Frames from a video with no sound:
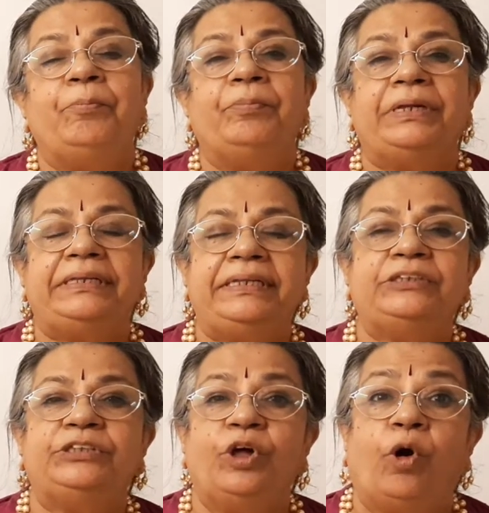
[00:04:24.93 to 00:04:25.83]

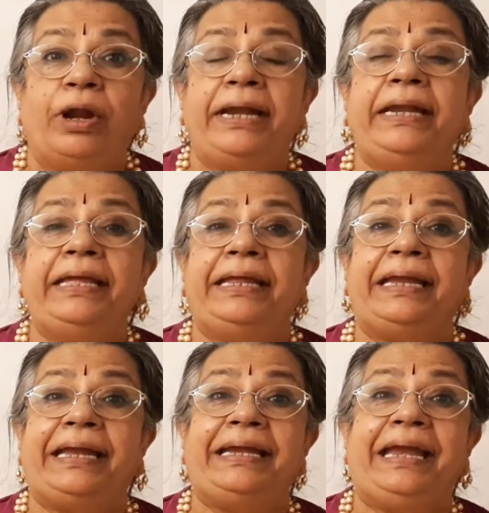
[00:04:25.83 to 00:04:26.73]
This already in
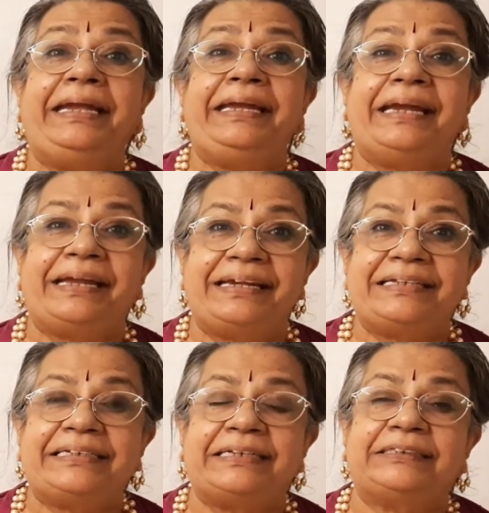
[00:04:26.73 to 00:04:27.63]

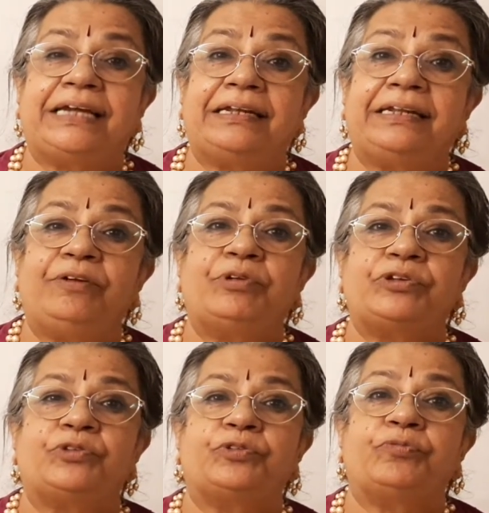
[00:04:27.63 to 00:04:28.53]
1896, Gandhi
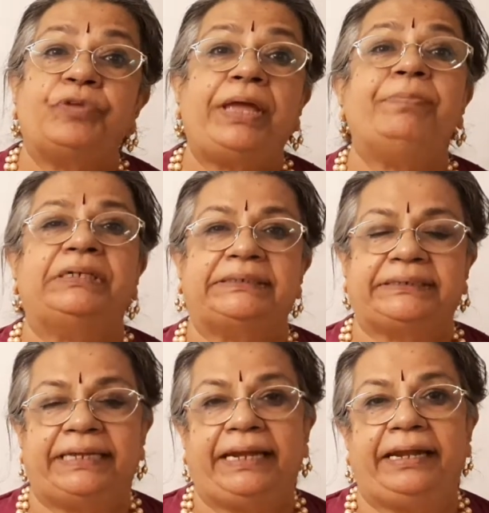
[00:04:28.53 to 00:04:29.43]
was
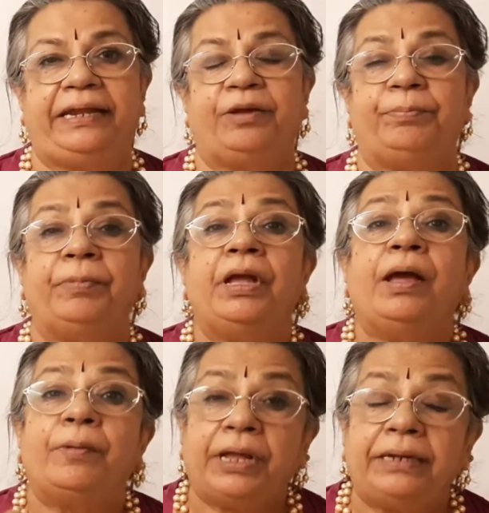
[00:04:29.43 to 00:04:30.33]
famous in India
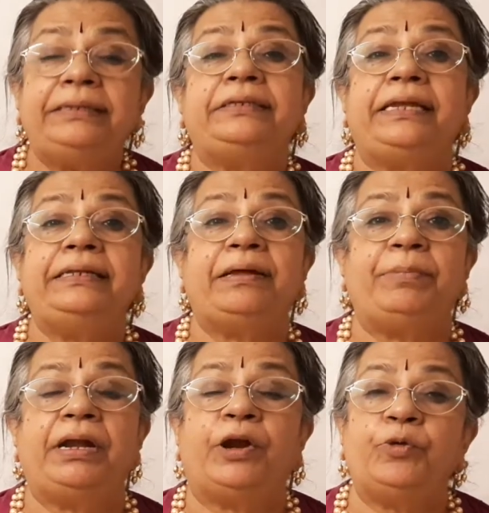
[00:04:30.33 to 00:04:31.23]
and in
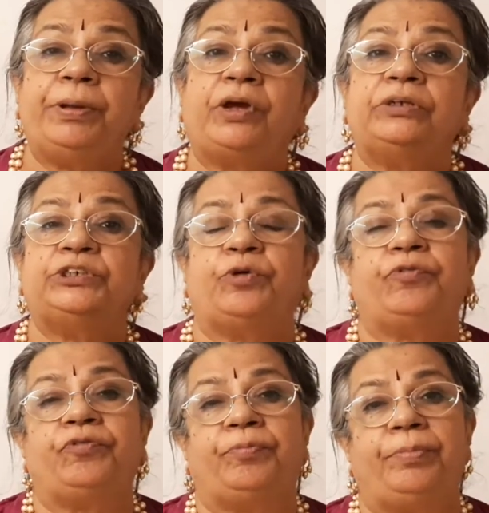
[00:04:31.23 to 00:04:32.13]
Tamil Nadu because of